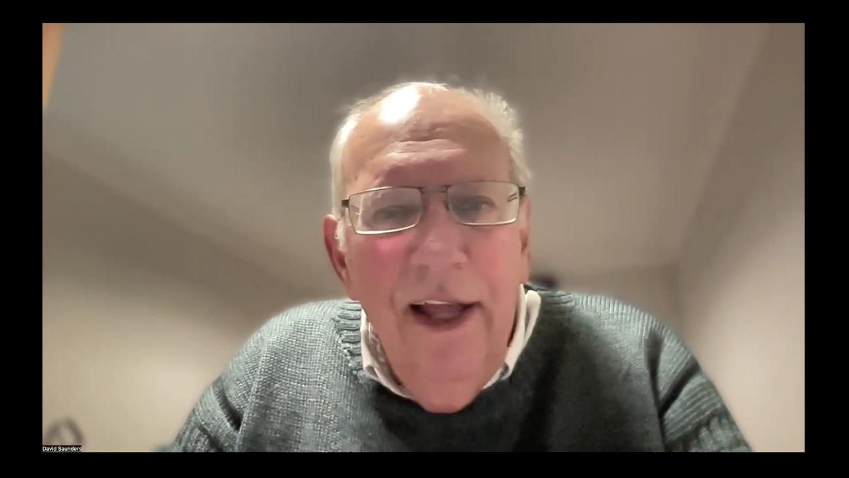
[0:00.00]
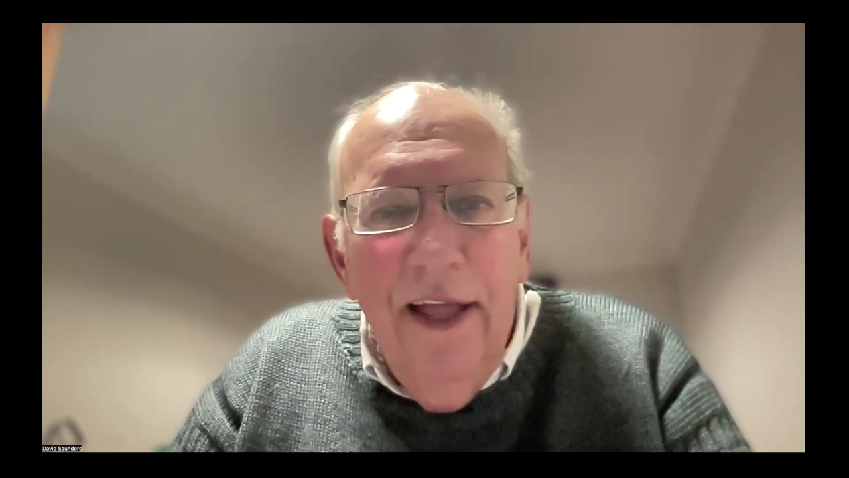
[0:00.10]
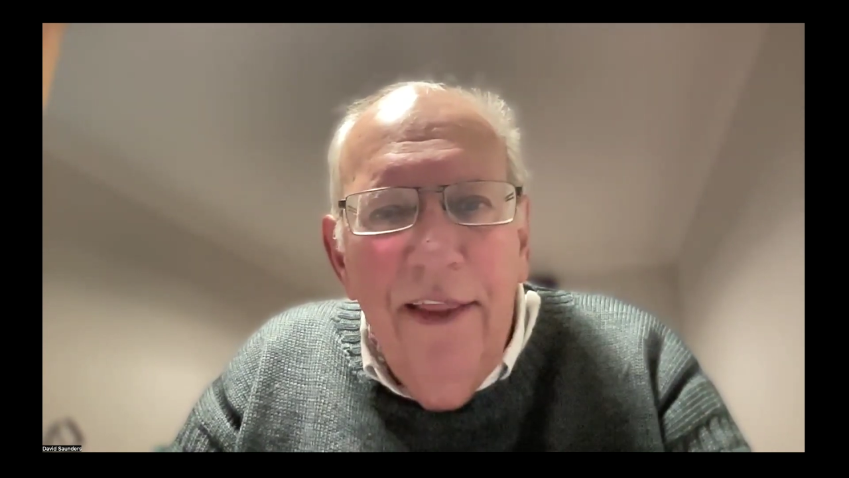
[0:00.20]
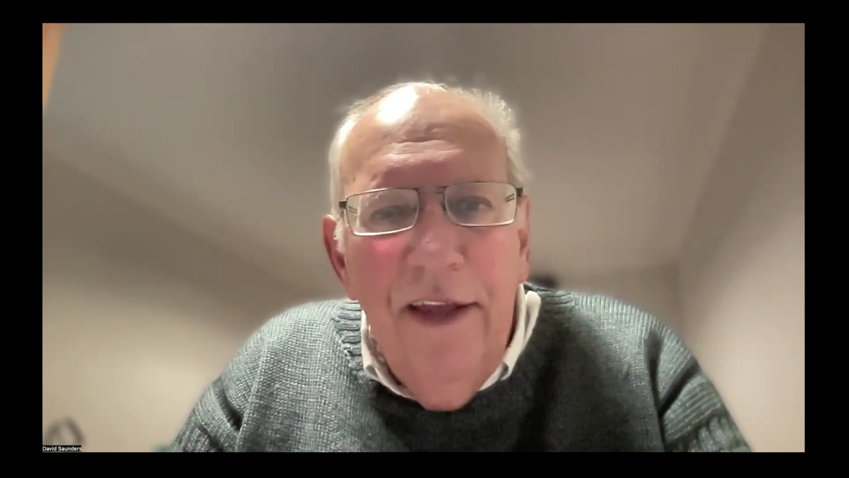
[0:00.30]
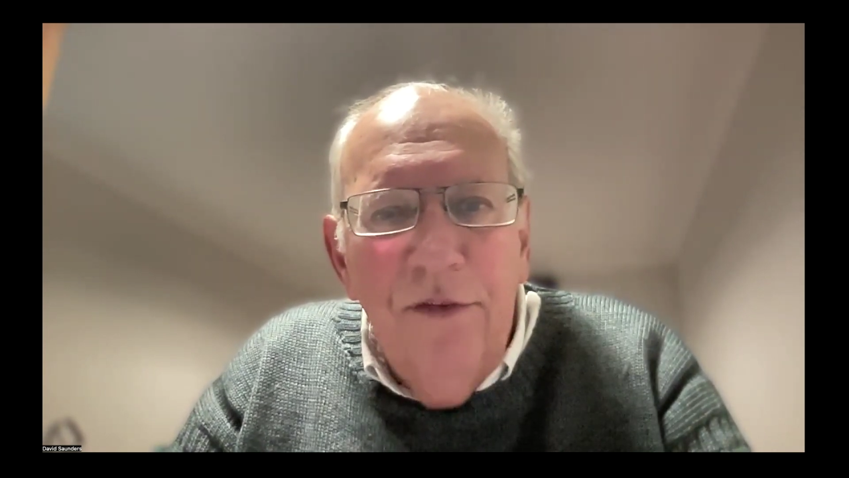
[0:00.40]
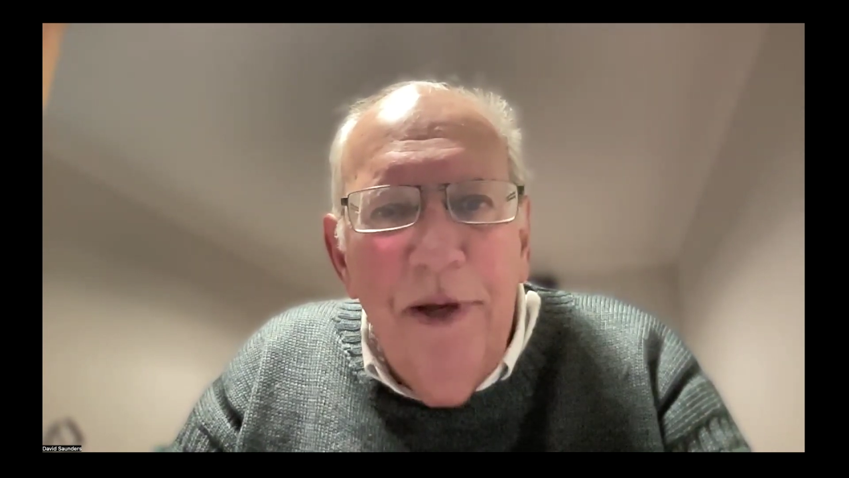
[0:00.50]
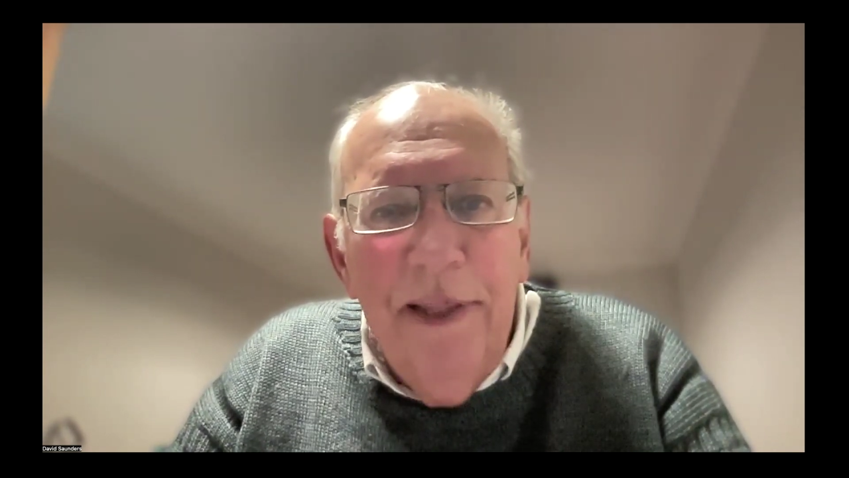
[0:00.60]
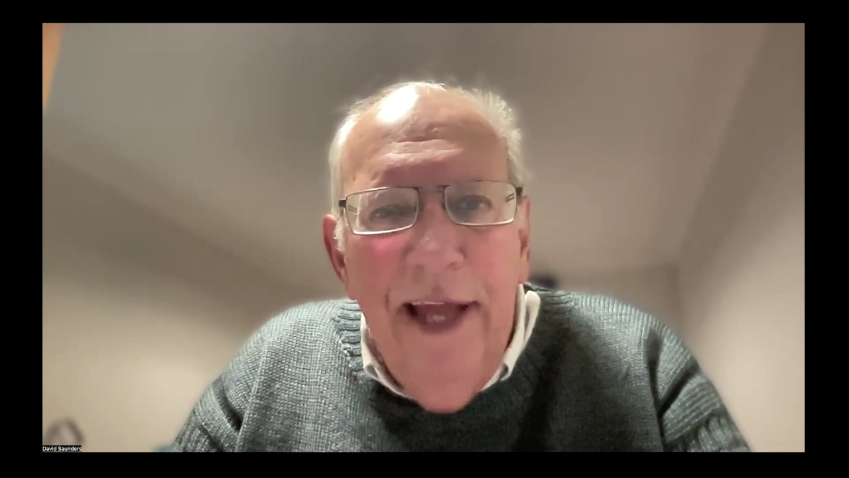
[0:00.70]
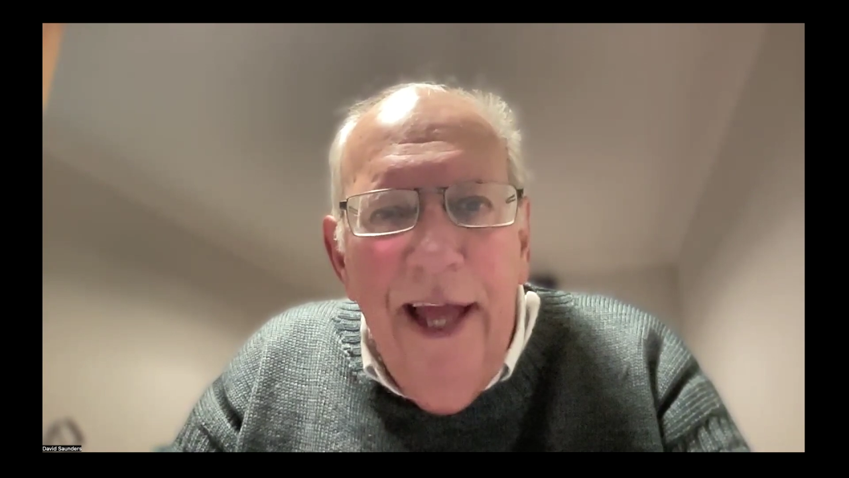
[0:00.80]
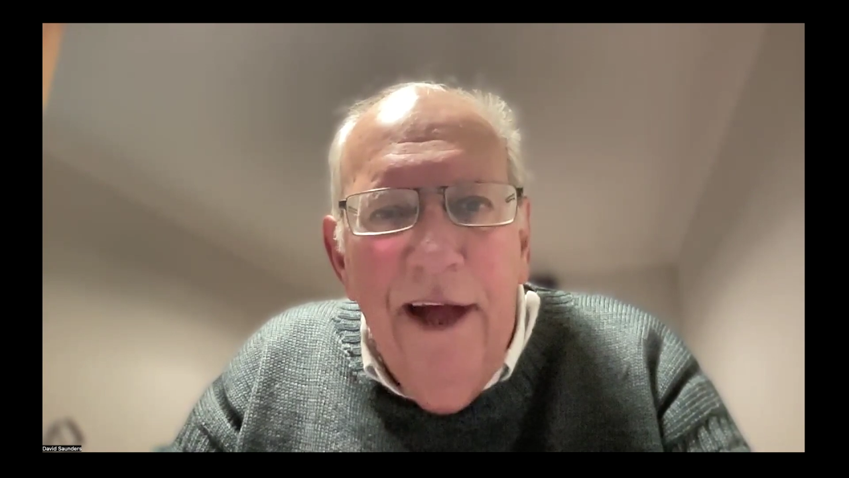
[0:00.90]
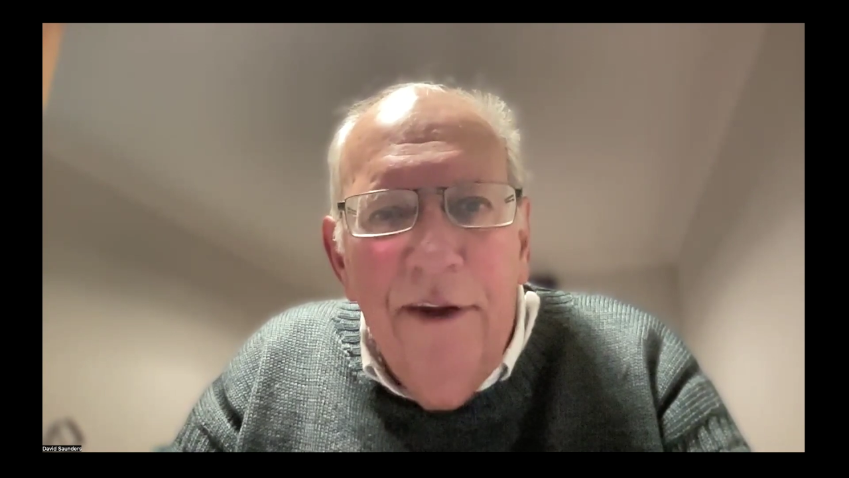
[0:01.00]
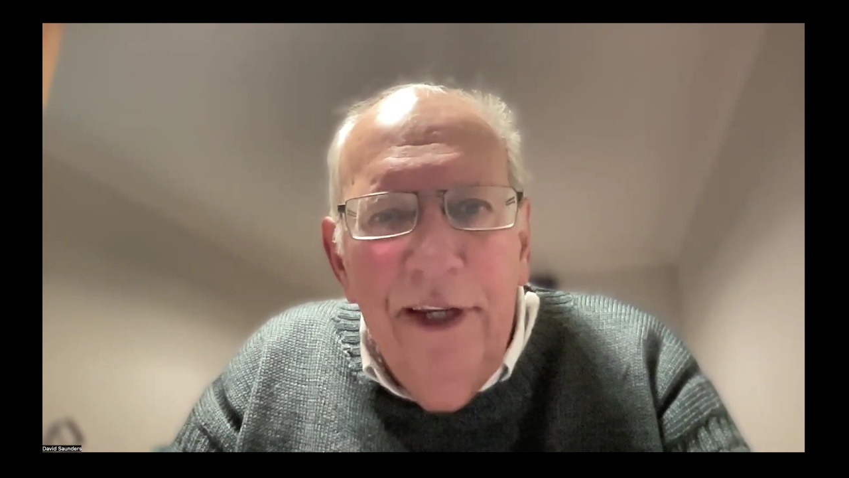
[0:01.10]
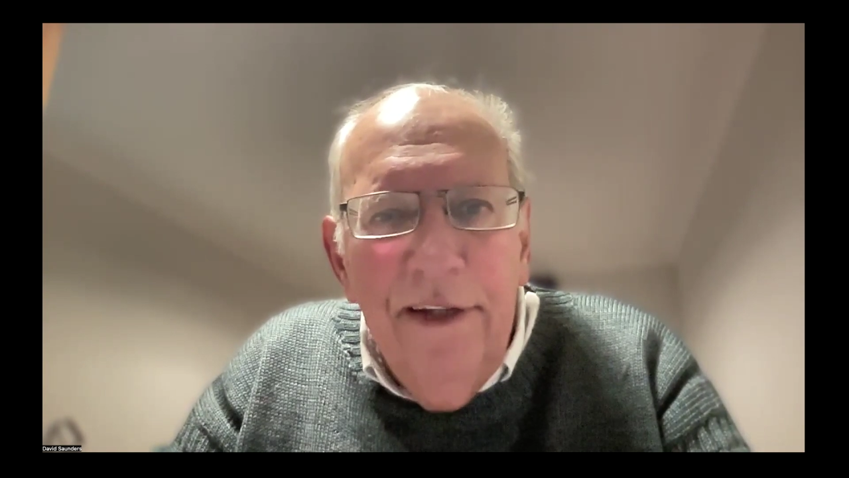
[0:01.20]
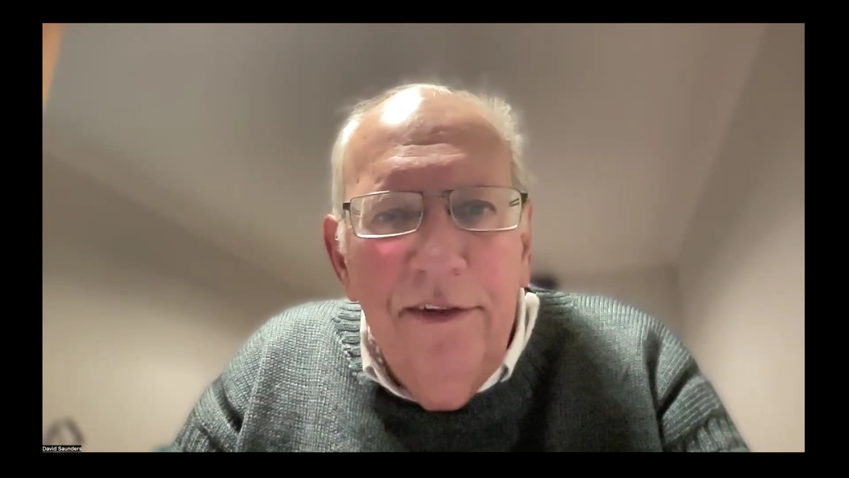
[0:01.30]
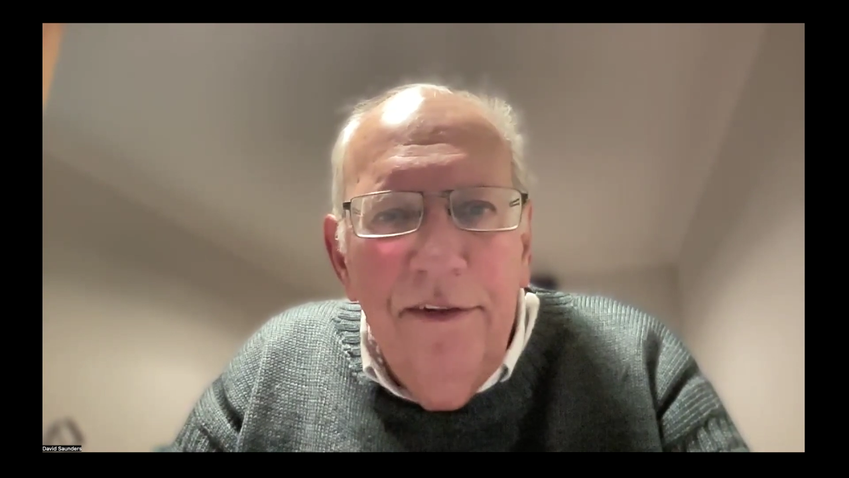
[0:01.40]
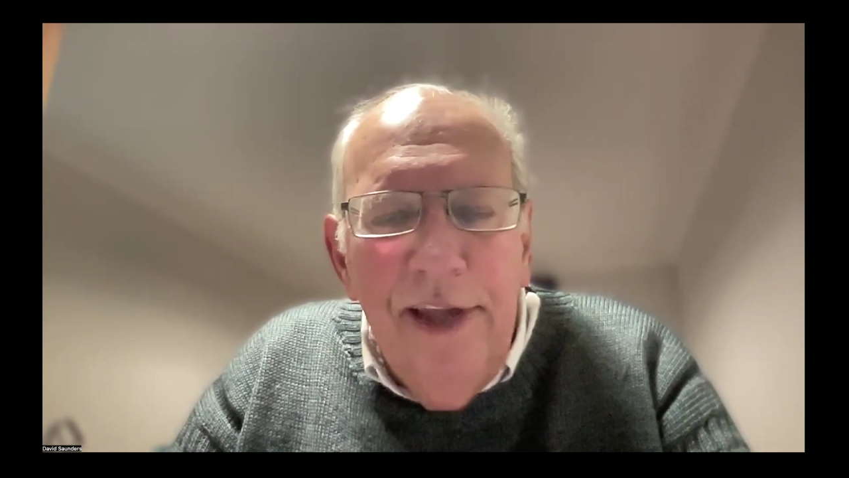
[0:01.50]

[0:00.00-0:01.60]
and they spread that out into